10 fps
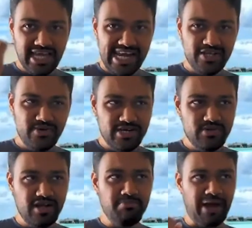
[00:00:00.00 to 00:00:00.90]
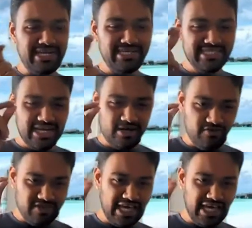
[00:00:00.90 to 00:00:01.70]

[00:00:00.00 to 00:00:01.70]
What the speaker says: you into that mindset of